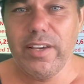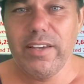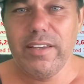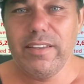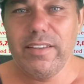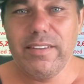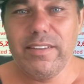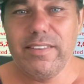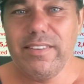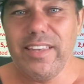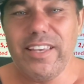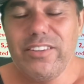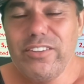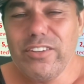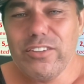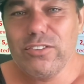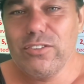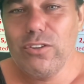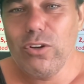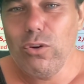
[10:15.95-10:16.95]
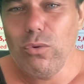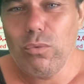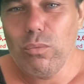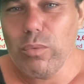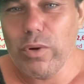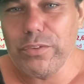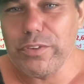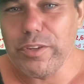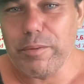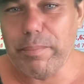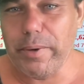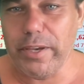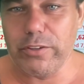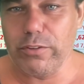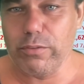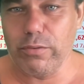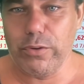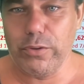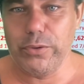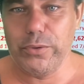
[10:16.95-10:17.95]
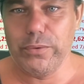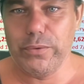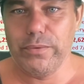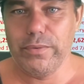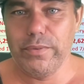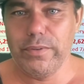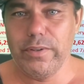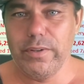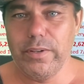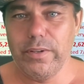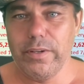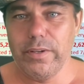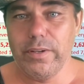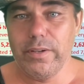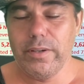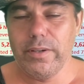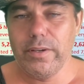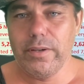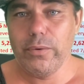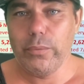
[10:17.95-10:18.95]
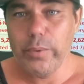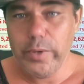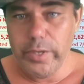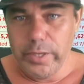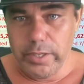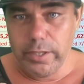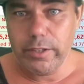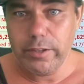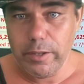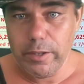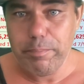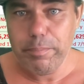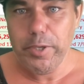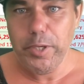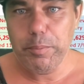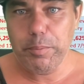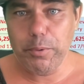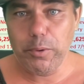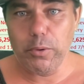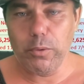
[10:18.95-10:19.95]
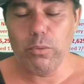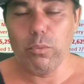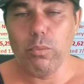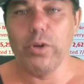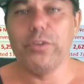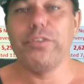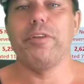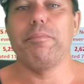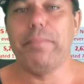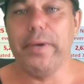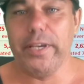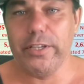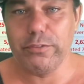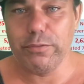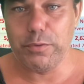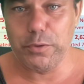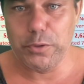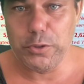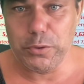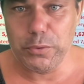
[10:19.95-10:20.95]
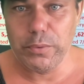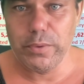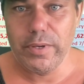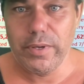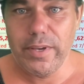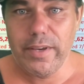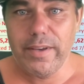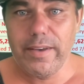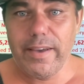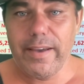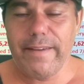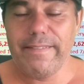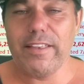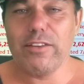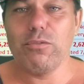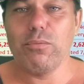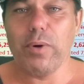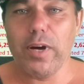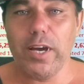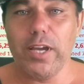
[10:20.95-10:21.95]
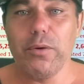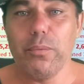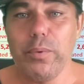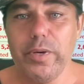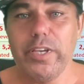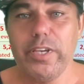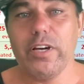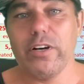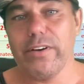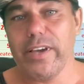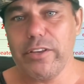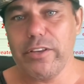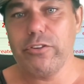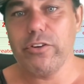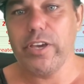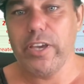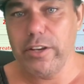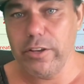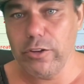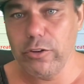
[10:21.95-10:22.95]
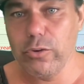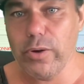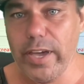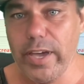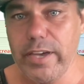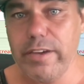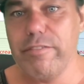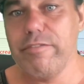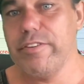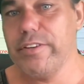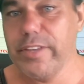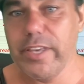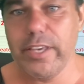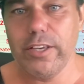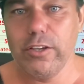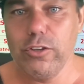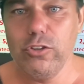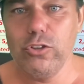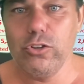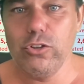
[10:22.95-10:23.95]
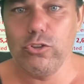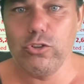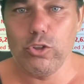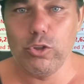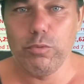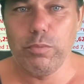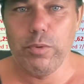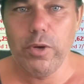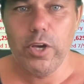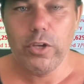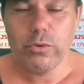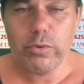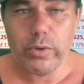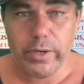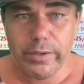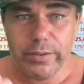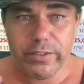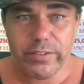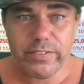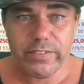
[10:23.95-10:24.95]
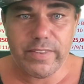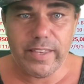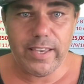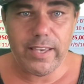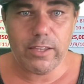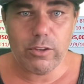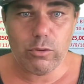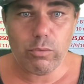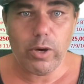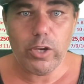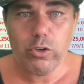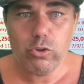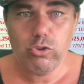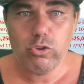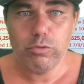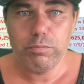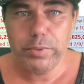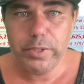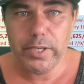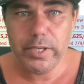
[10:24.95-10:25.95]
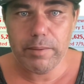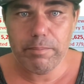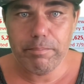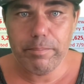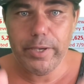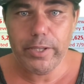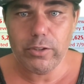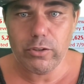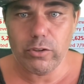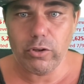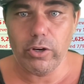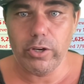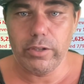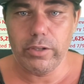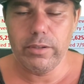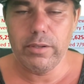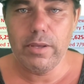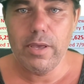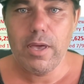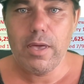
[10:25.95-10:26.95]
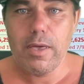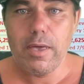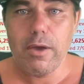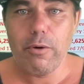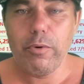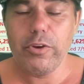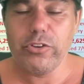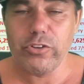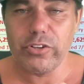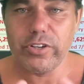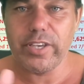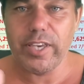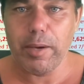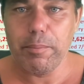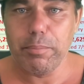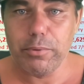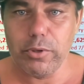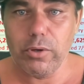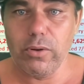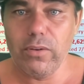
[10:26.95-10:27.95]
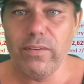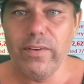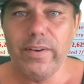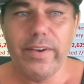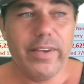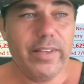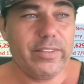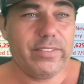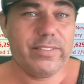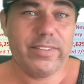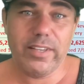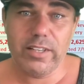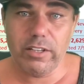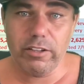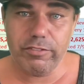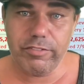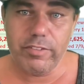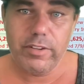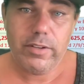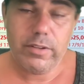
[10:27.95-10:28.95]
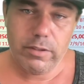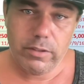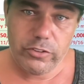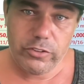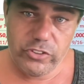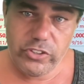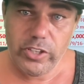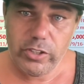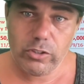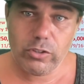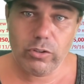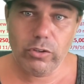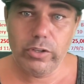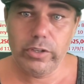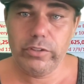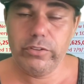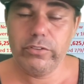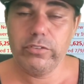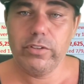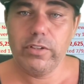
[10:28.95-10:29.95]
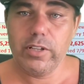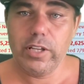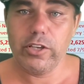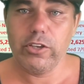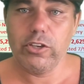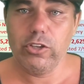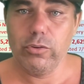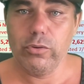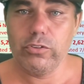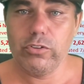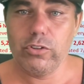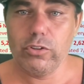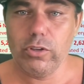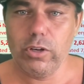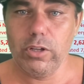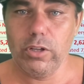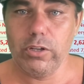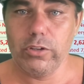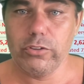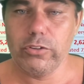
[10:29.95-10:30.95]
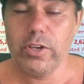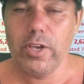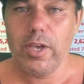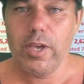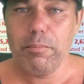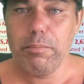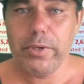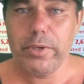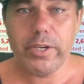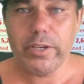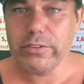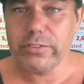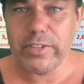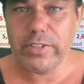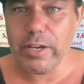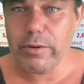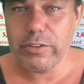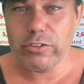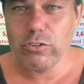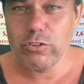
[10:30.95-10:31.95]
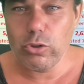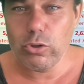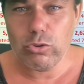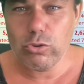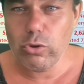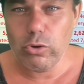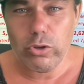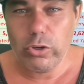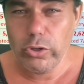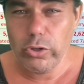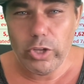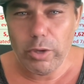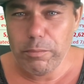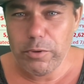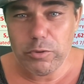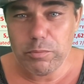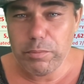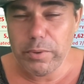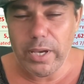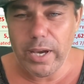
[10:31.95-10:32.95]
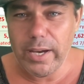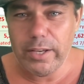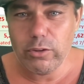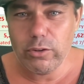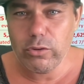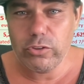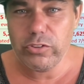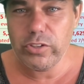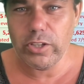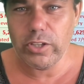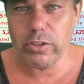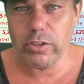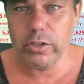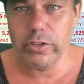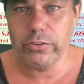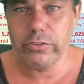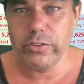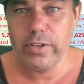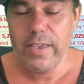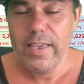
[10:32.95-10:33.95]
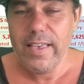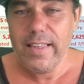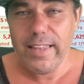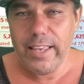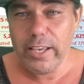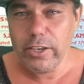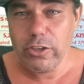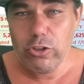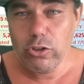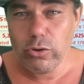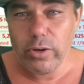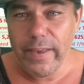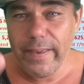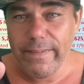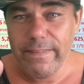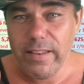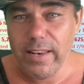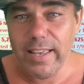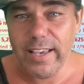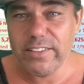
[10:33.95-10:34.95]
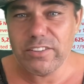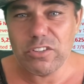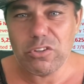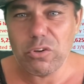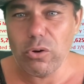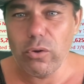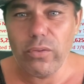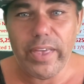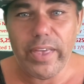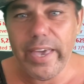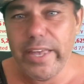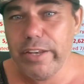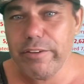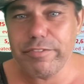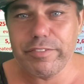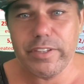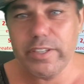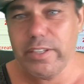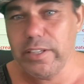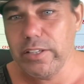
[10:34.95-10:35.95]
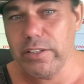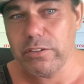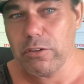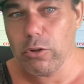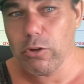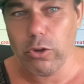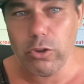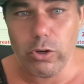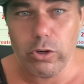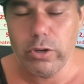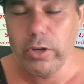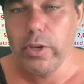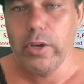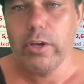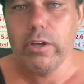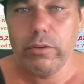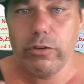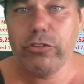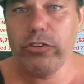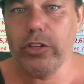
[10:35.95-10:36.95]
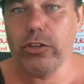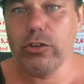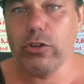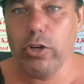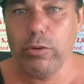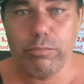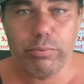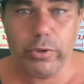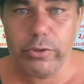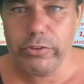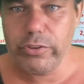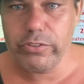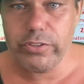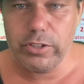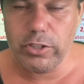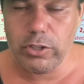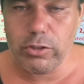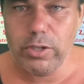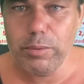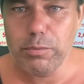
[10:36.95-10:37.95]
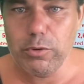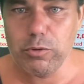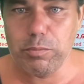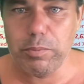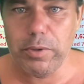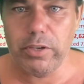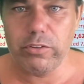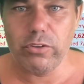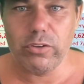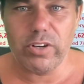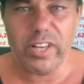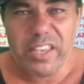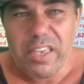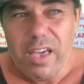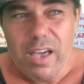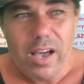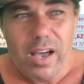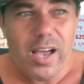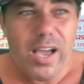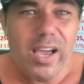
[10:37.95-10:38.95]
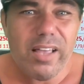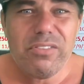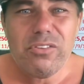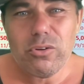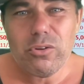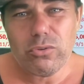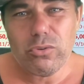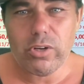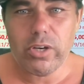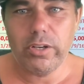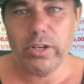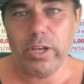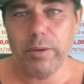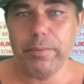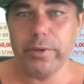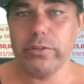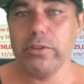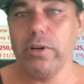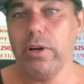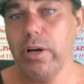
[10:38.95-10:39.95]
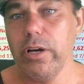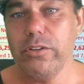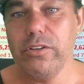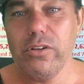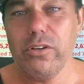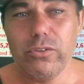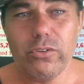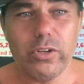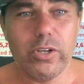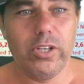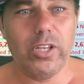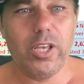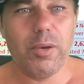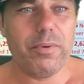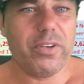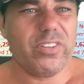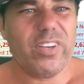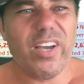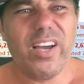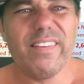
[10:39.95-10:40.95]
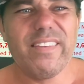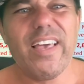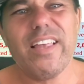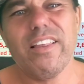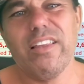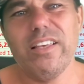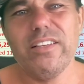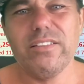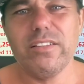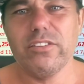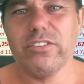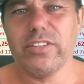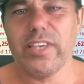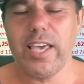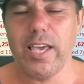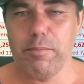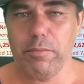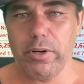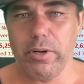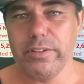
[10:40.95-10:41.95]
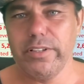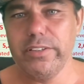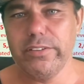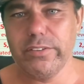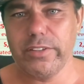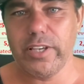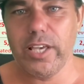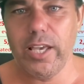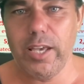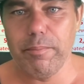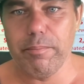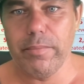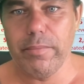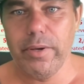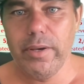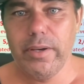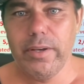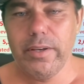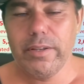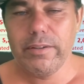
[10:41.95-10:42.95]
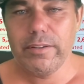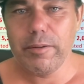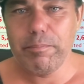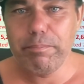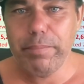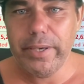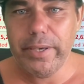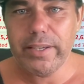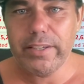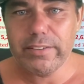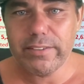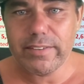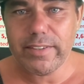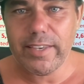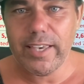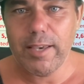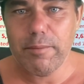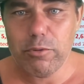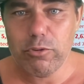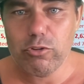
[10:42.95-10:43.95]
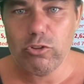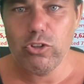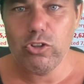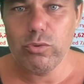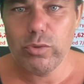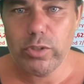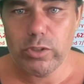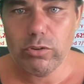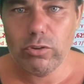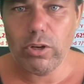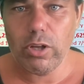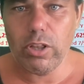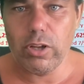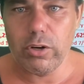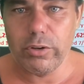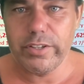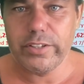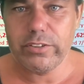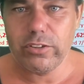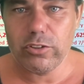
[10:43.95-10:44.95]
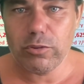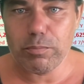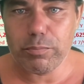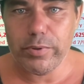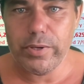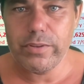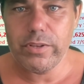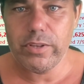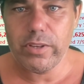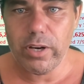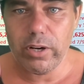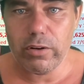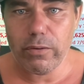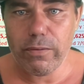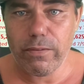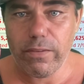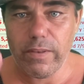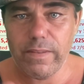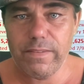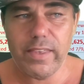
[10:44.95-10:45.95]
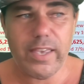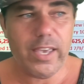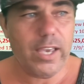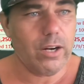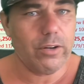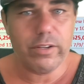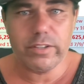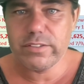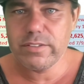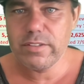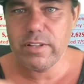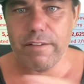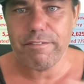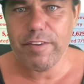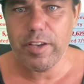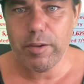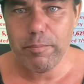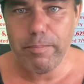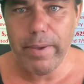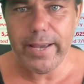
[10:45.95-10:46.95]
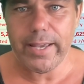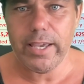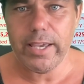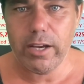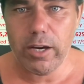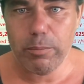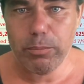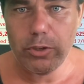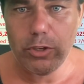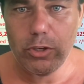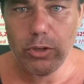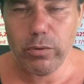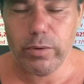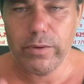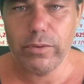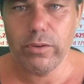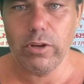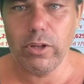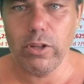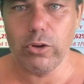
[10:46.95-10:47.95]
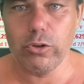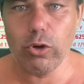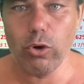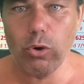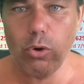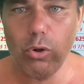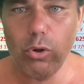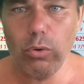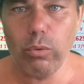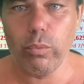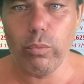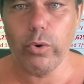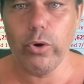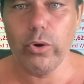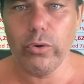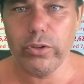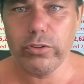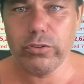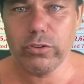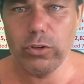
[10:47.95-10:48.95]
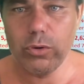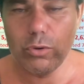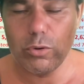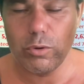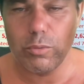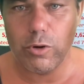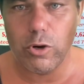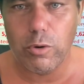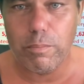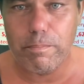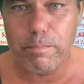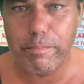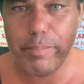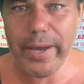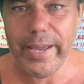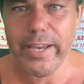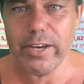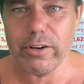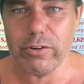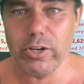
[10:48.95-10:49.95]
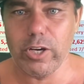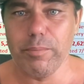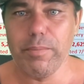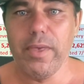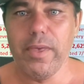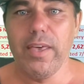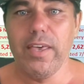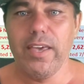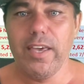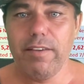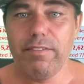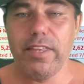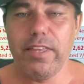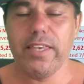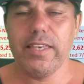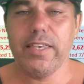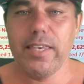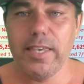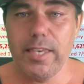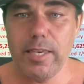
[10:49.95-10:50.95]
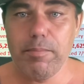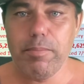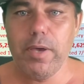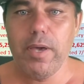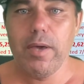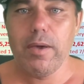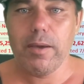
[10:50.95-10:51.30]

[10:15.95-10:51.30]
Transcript: Uh, they just don't want the best for you. We, the people, want the best for you. And that's why we are educating you every day on YouTube to understand why you should be in Bitcoin with your capital instead of shitcoins like euros and dollars, because there is no tokenomics behind those shitcoins. Like, you are analyzing all the N F Ts and other shitcoin projects in the crypto space. You're like, ah, no tokenomics. Ah, no tokenomics. Ah, that is a scam. Ah, this is a scam. The biggest scam is euro and dollar. This is printed out of thin air. There's nothing backing up the euro and dollar. The whole world is going to go bankrupt if they keep